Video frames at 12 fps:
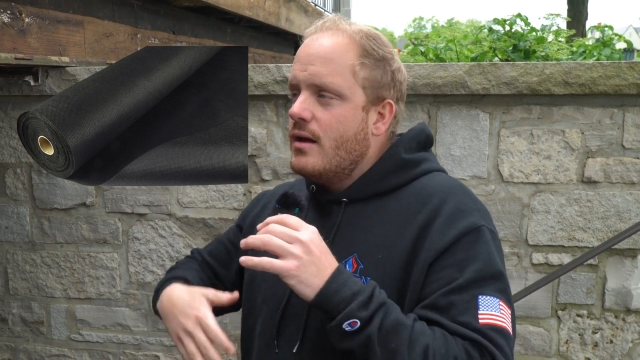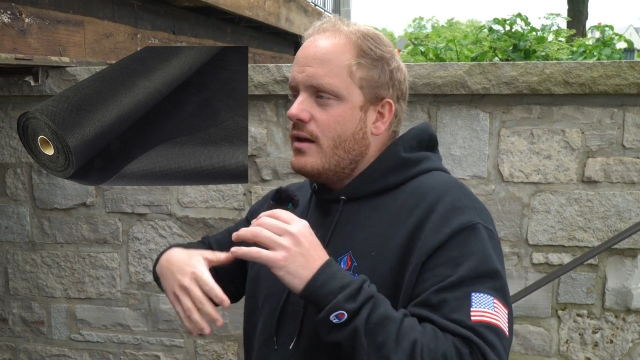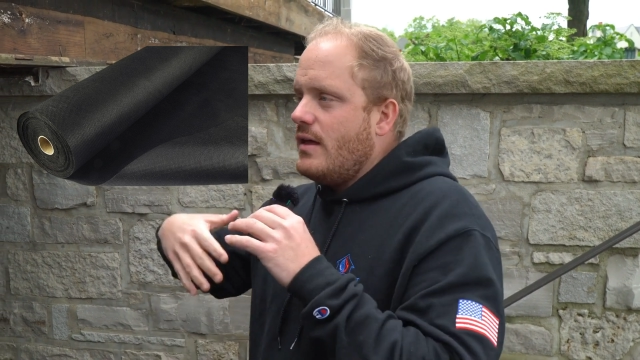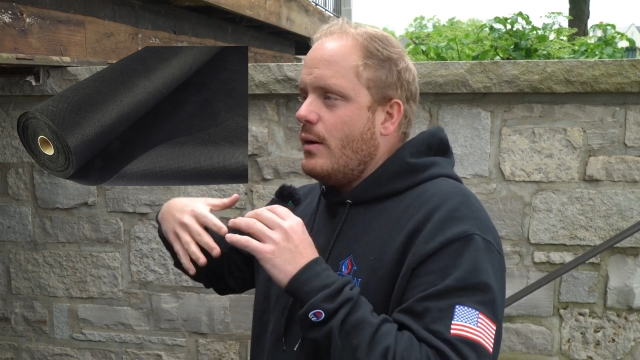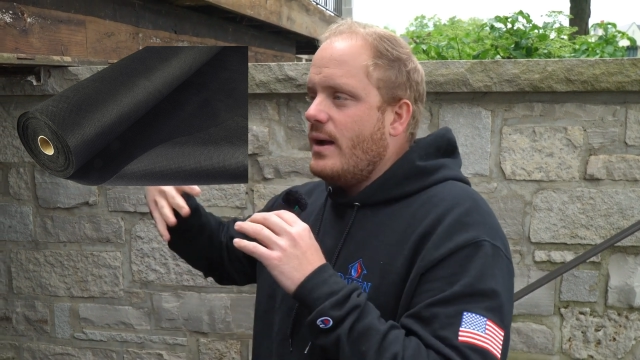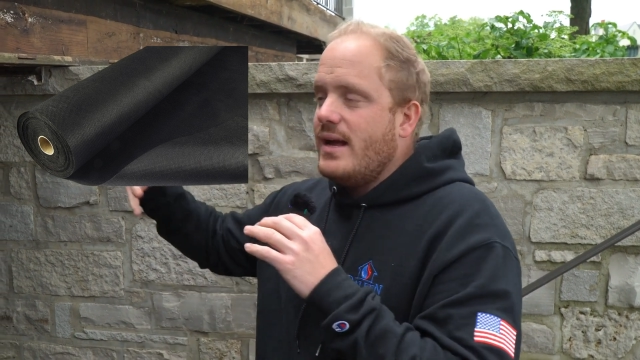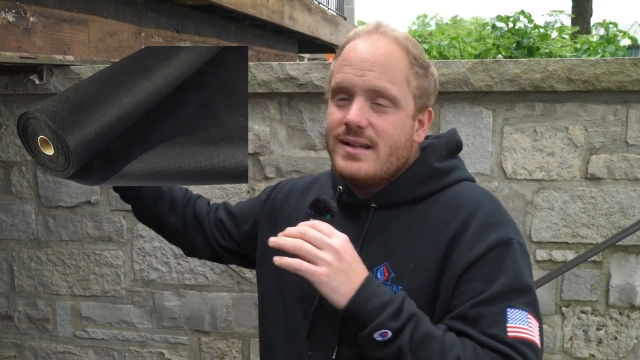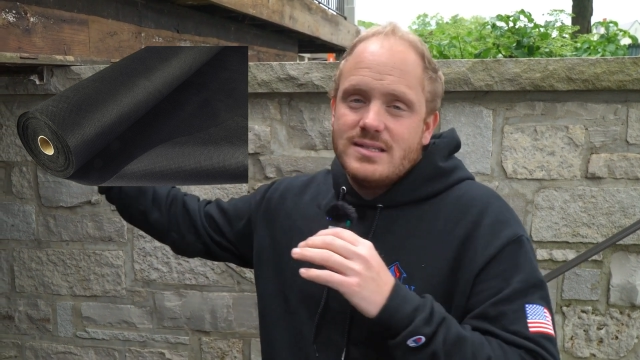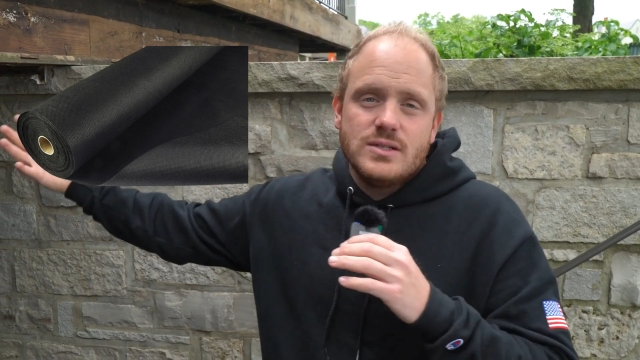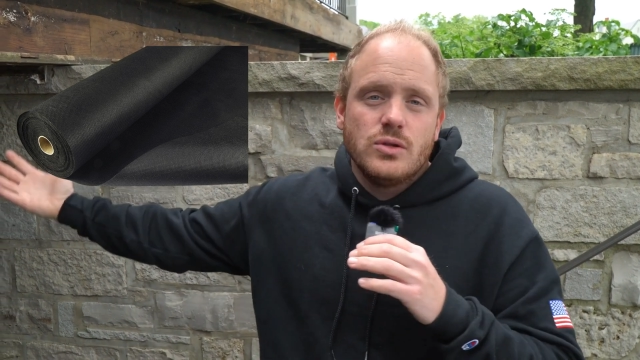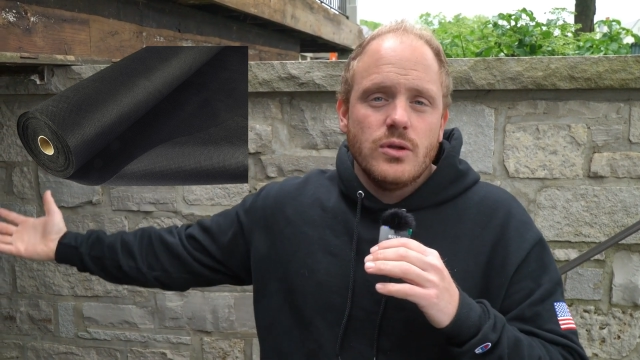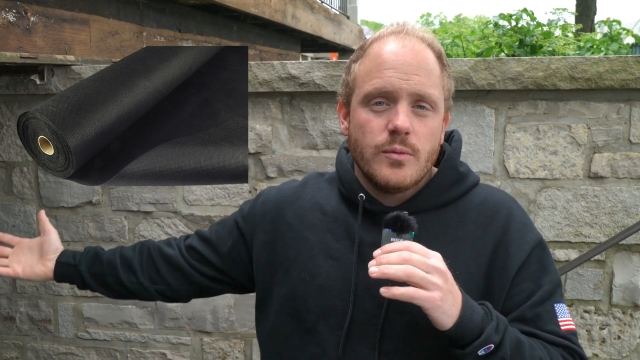That way it can
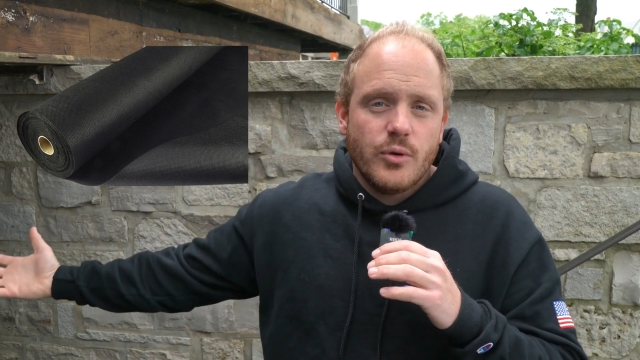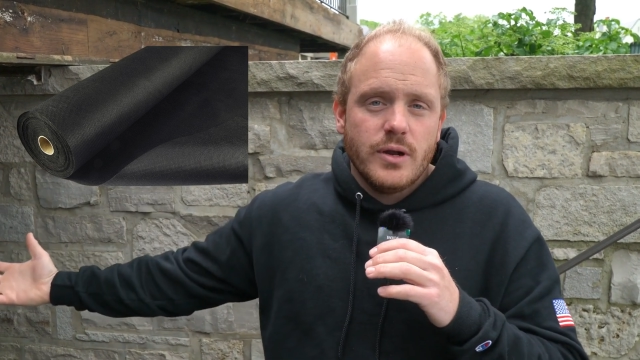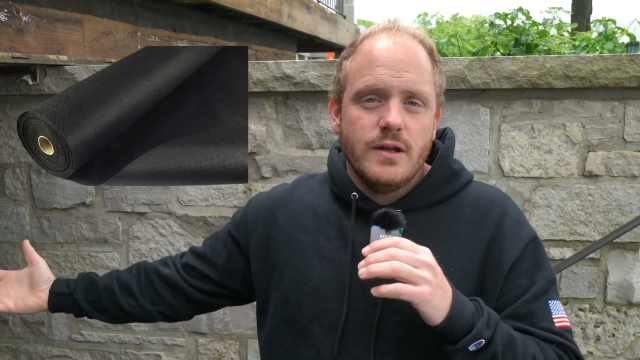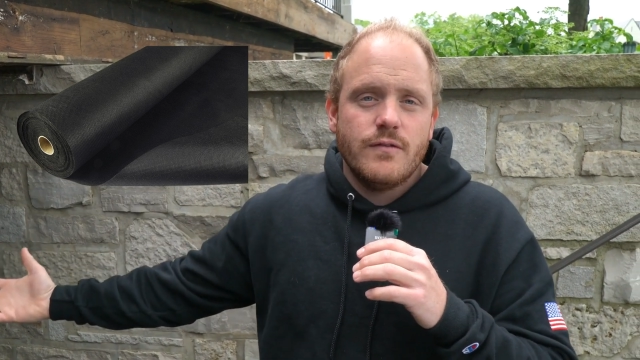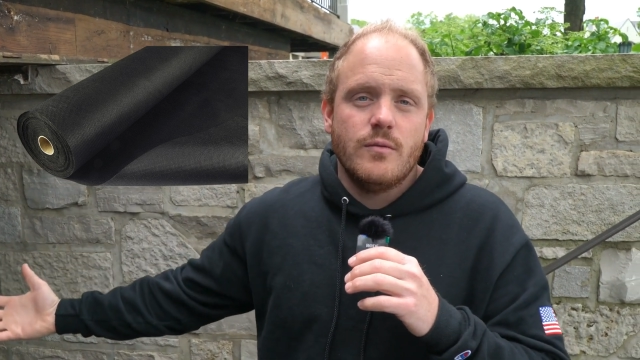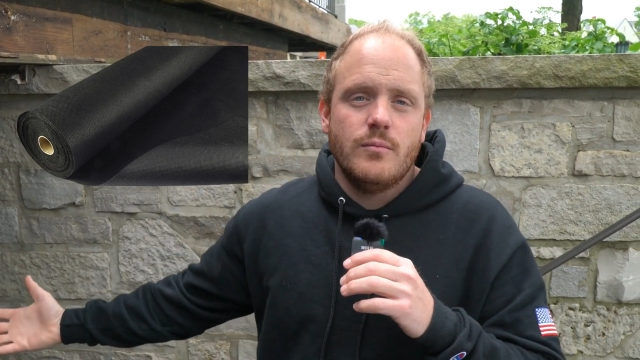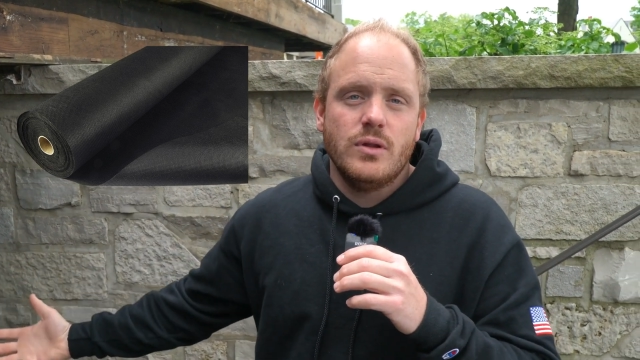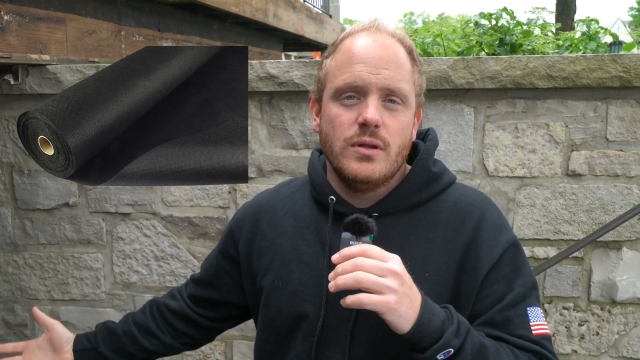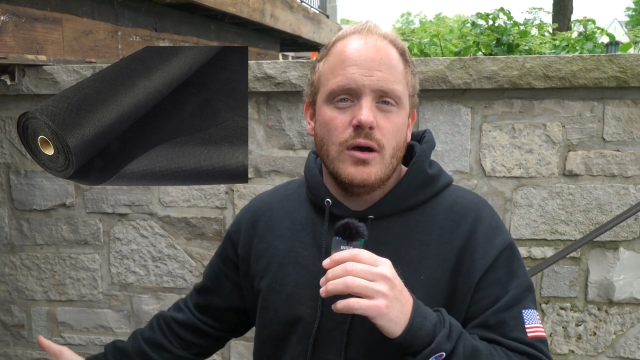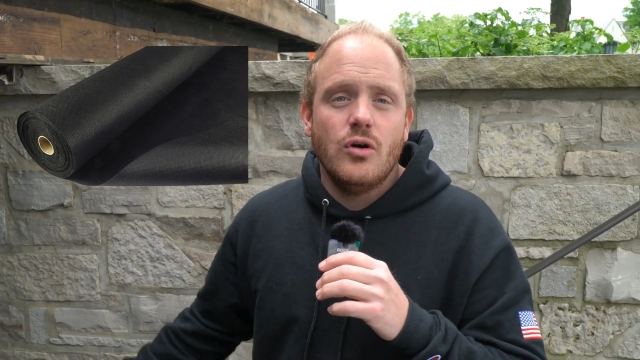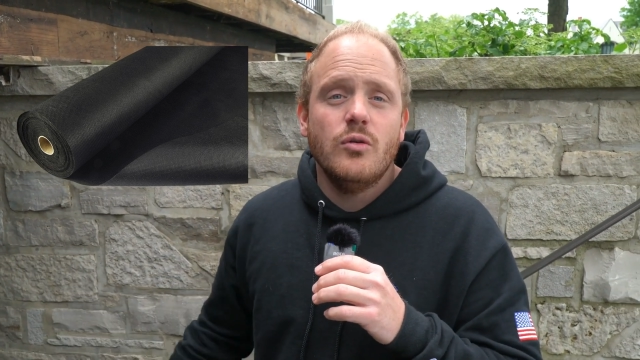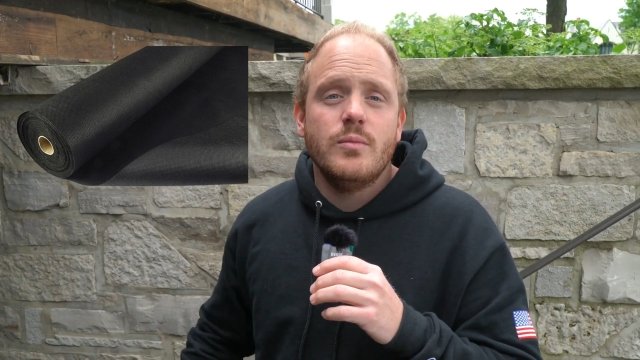still look pretty from
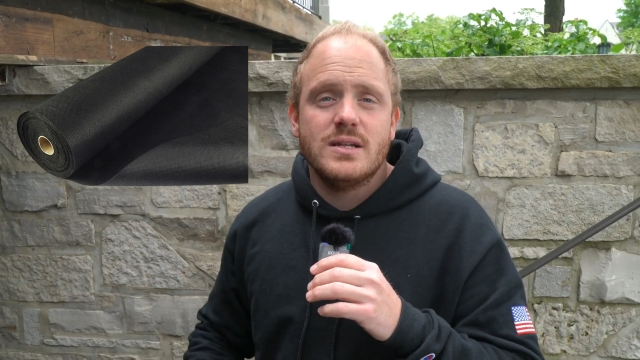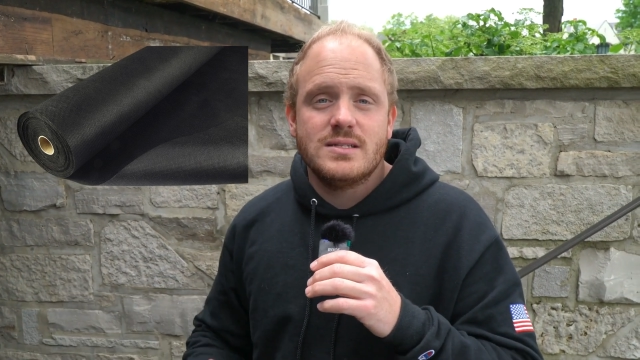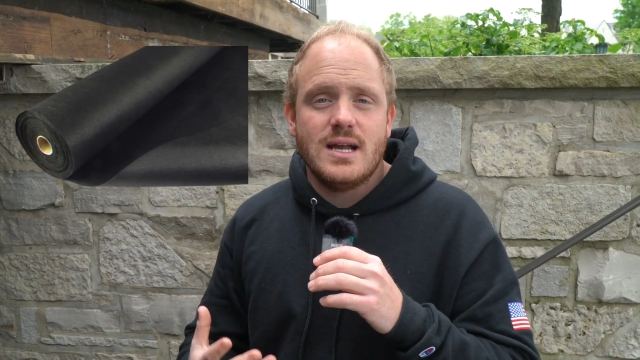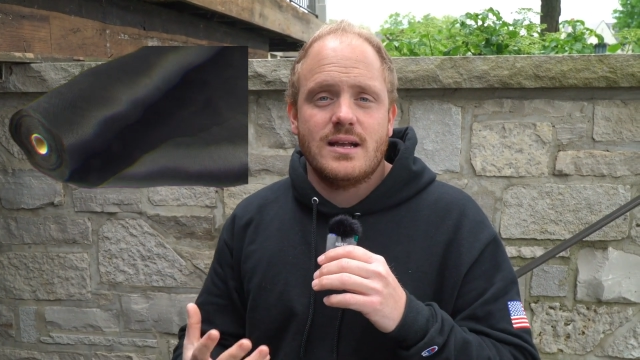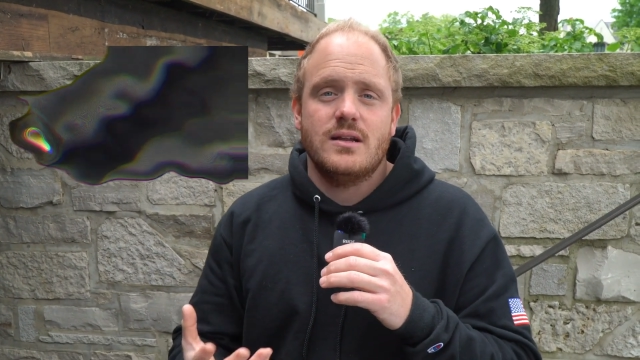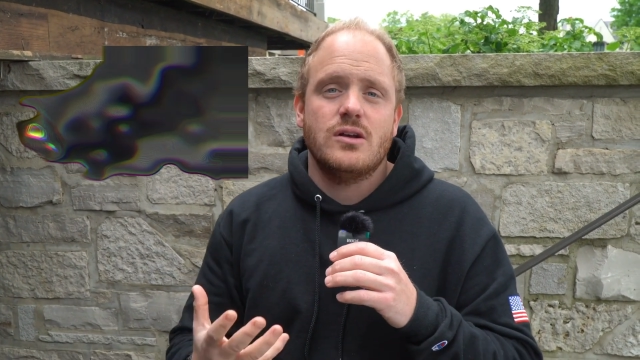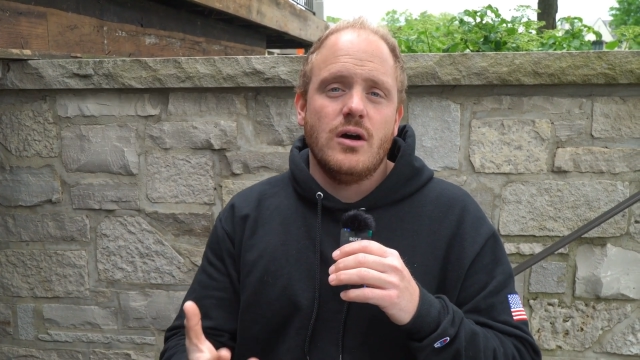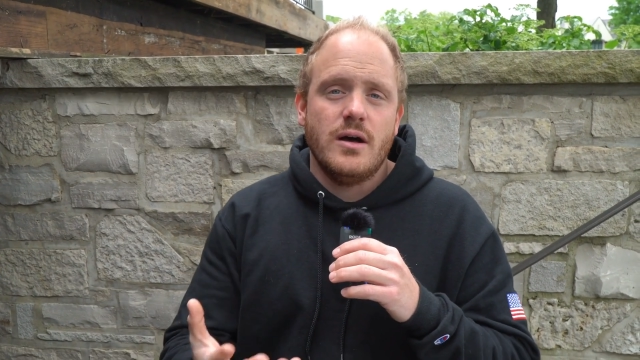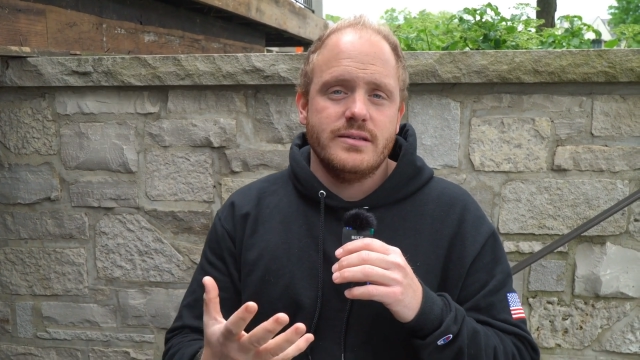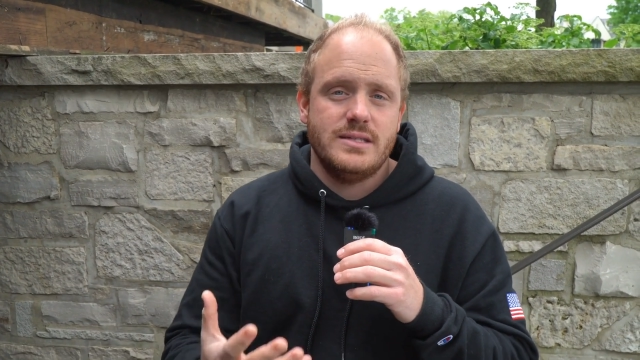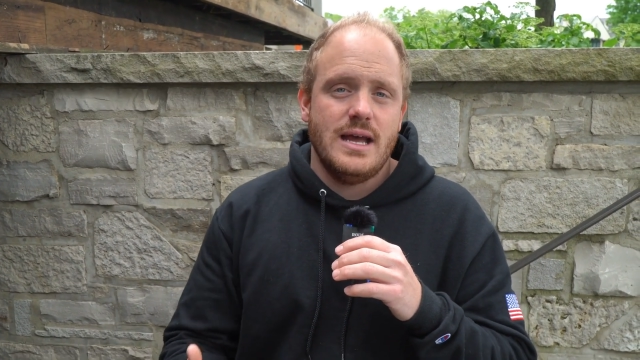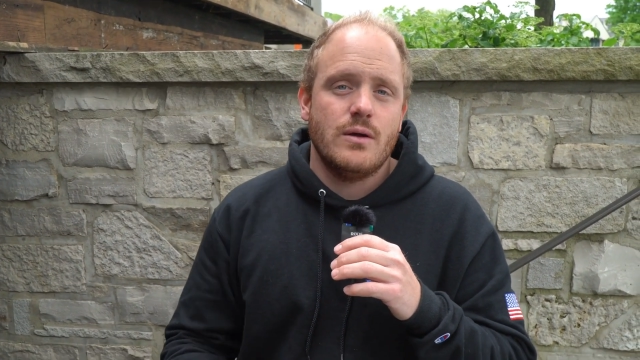below, but it's not gonna
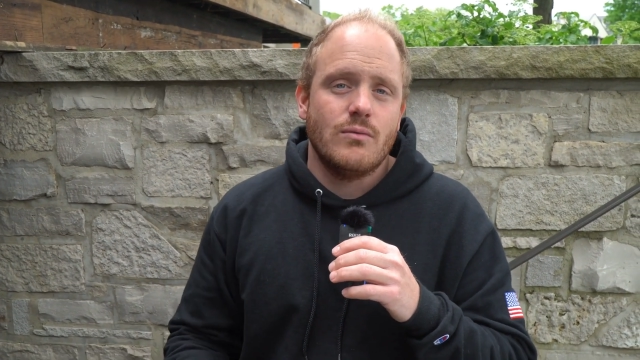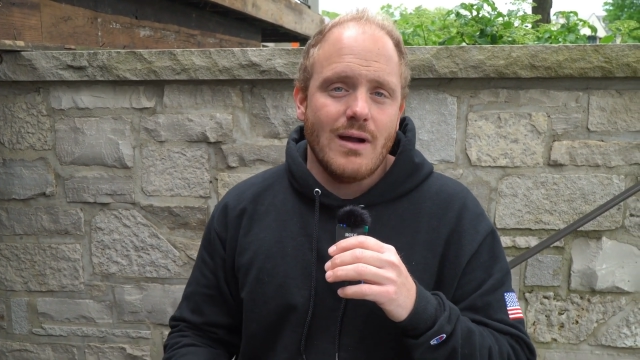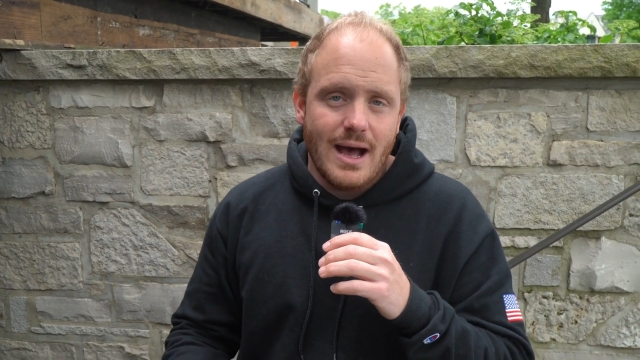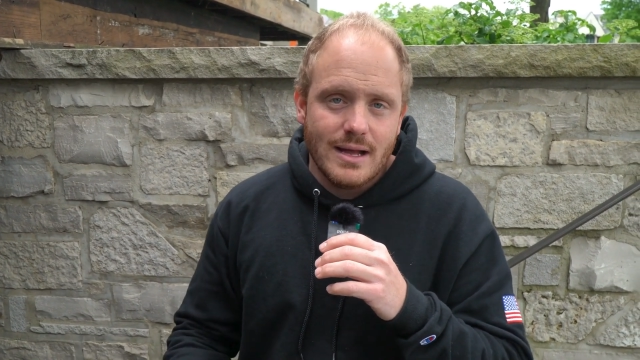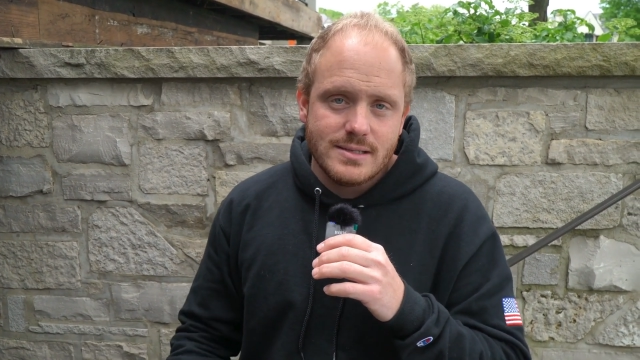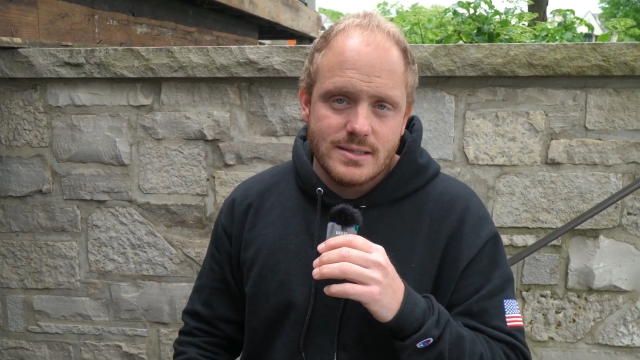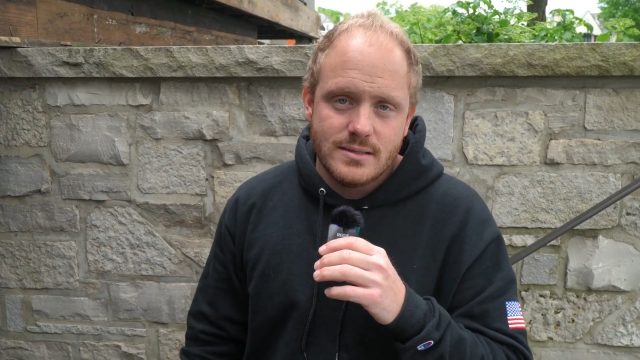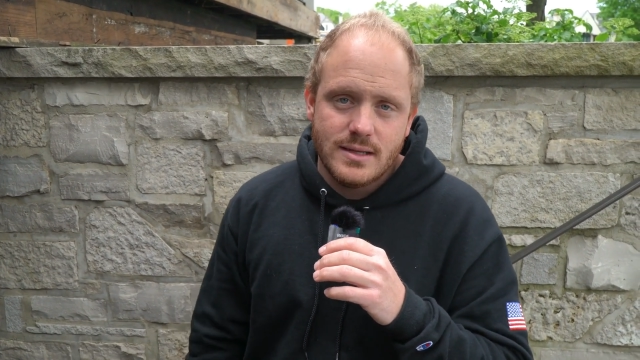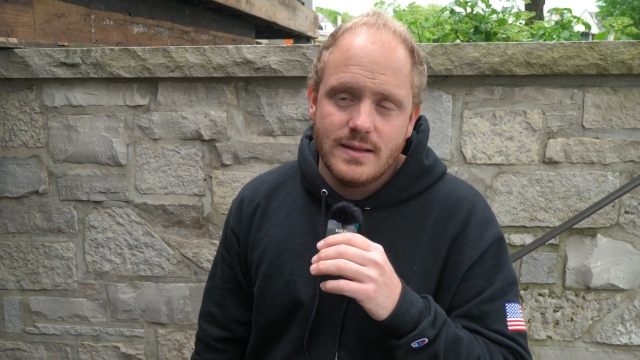cause that rot.